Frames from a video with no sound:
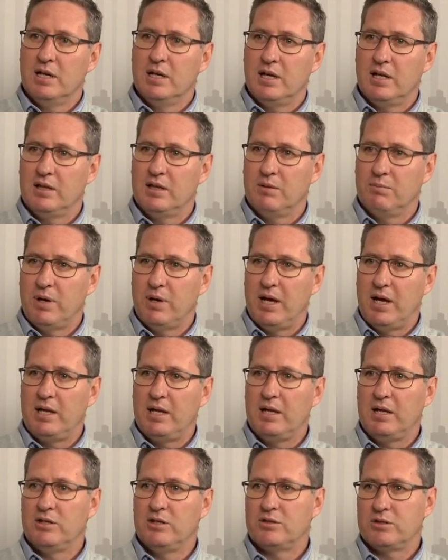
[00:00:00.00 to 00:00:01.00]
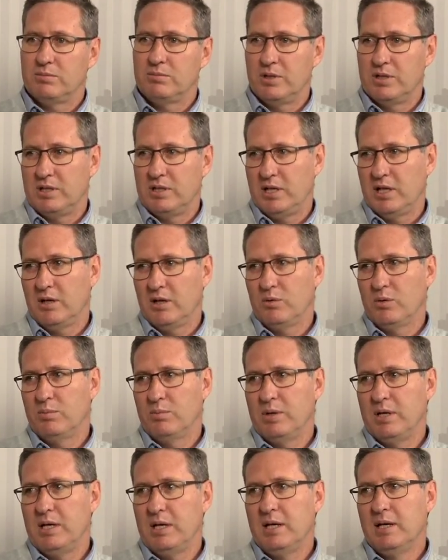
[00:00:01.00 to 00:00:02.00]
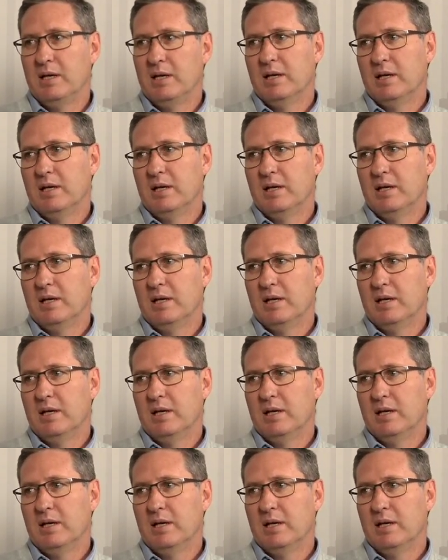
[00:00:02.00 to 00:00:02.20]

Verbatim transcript: And the main instrument here will be